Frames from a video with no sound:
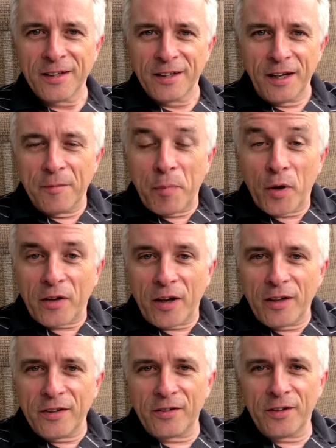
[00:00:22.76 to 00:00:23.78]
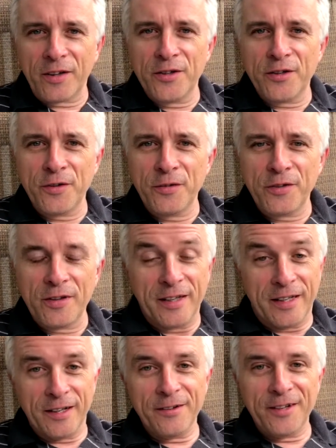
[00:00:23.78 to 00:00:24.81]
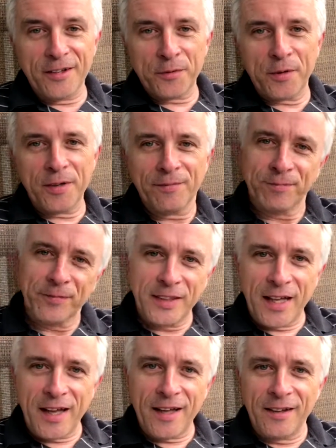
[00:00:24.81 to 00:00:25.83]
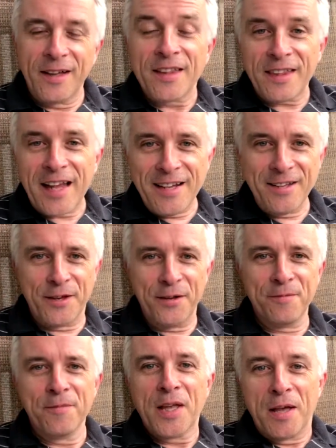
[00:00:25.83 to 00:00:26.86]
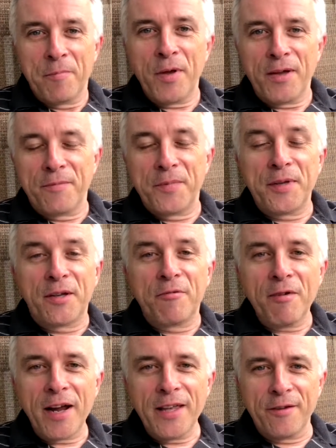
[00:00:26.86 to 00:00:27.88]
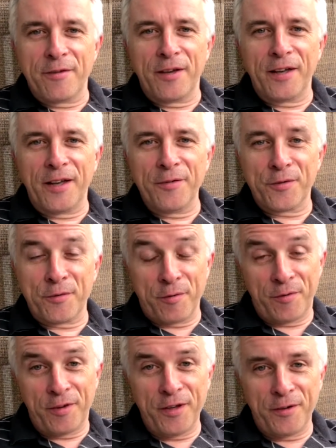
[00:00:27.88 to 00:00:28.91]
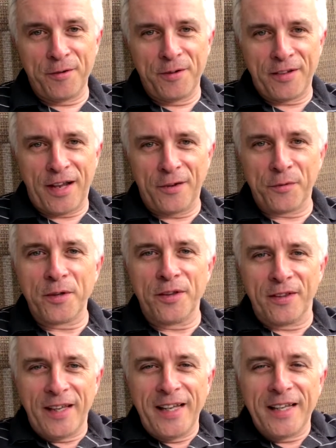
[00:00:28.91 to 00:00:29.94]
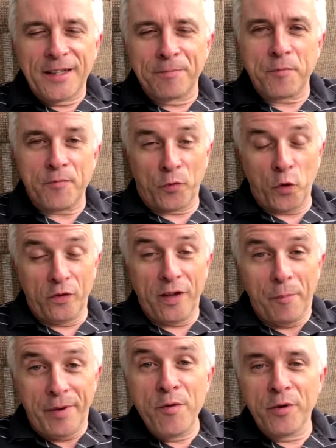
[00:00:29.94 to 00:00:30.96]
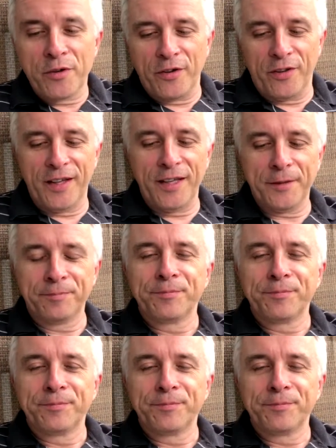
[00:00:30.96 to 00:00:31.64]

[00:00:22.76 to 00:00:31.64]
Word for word: podcasts on iTunes, including this one. Yeah, thank you. But it'd be great if you could give us a review and tell us what you think, or tell me what you think.